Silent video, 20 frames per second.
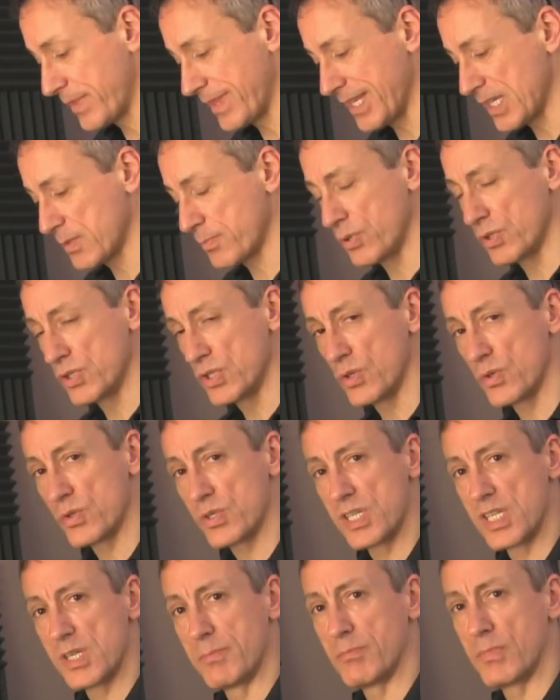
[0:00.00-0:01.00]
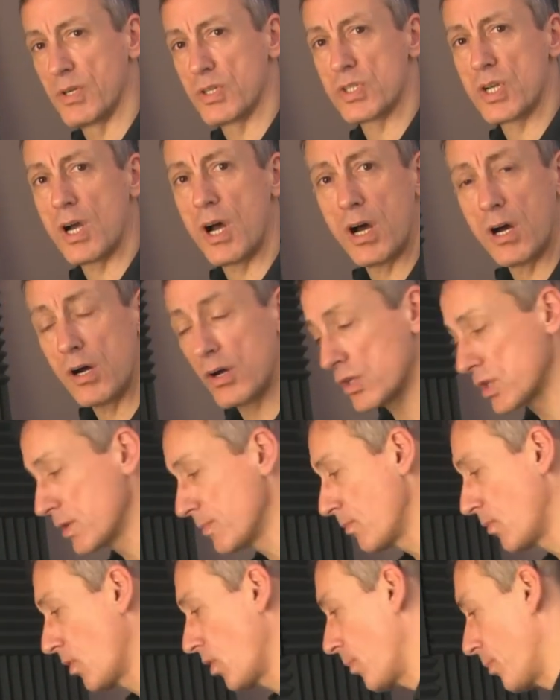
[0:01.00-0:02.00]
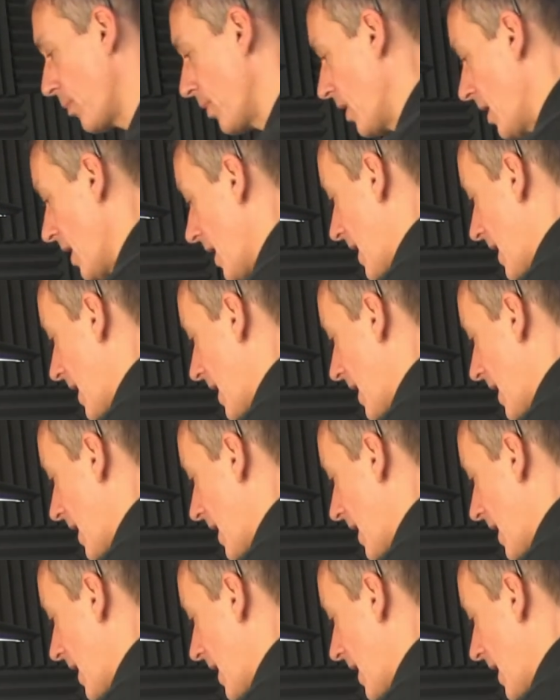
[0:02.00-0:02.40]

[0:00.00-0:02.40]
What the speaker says: This produces a much harder mop.